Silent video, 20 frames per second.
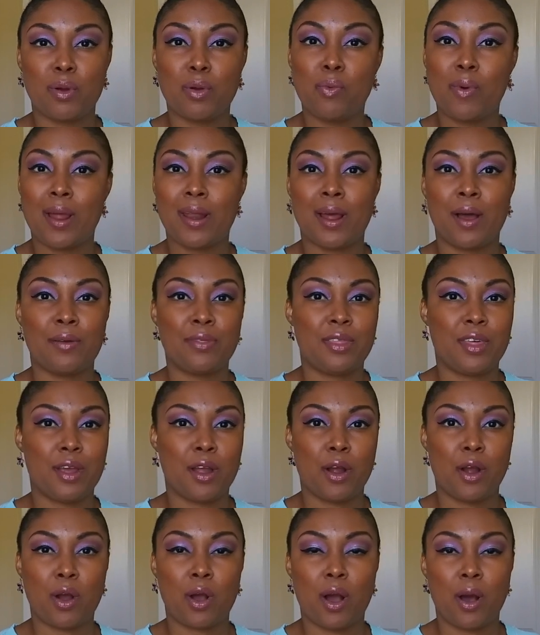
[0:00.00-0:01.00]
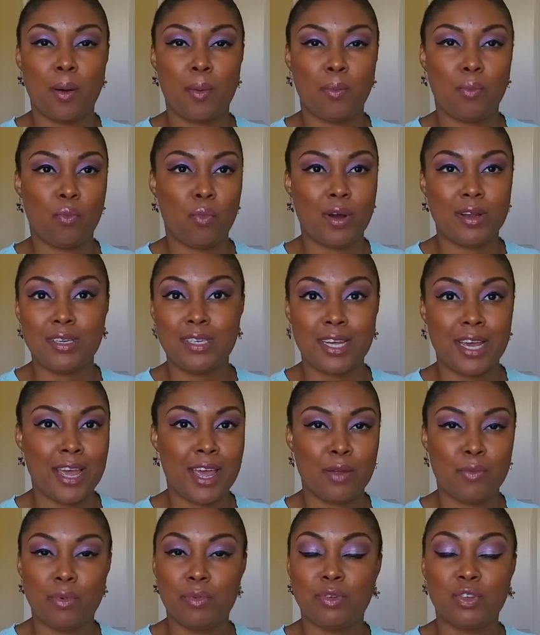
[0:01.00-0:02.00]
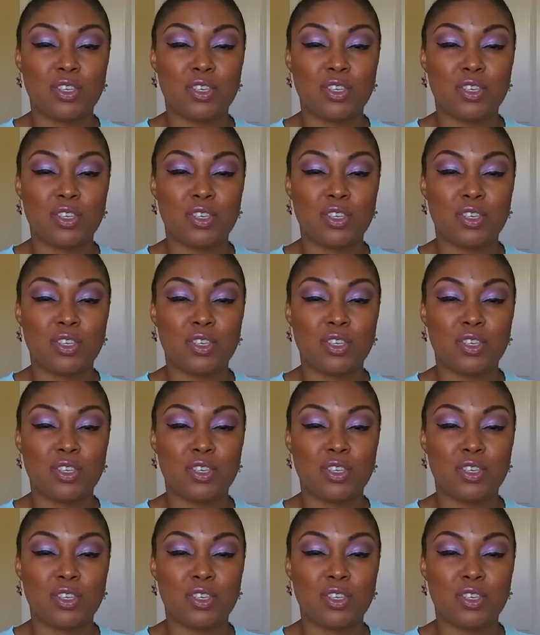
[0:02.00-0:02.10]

We went out there um, one day and we were